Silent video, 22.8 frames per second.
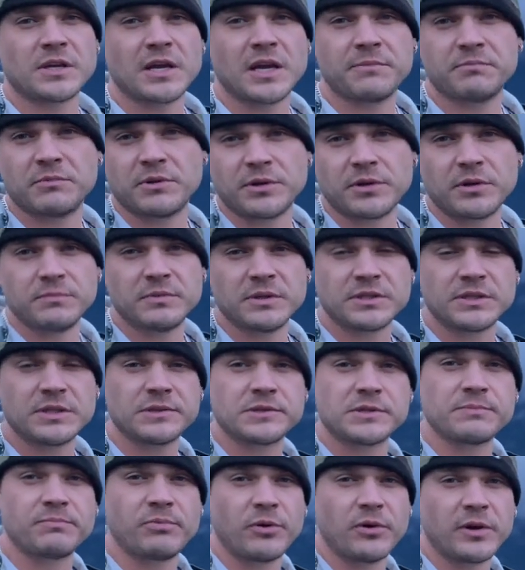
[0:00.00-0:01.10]
I am a little bit
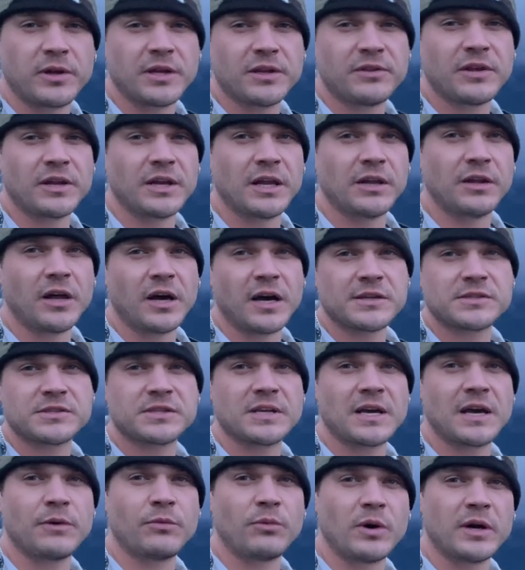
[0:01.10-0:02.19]
disappointed that I lost
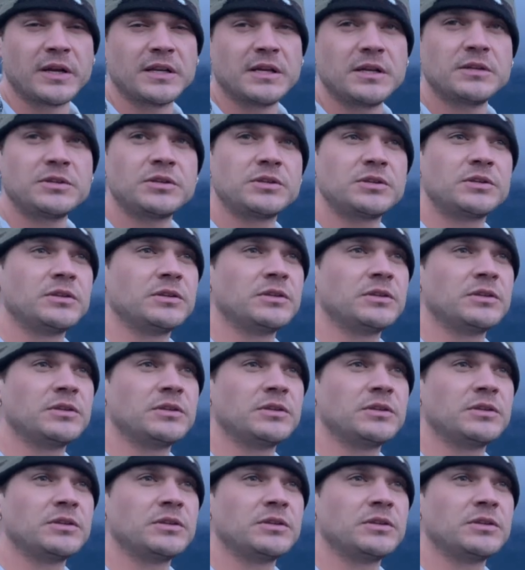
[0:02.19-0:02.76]
that one inch.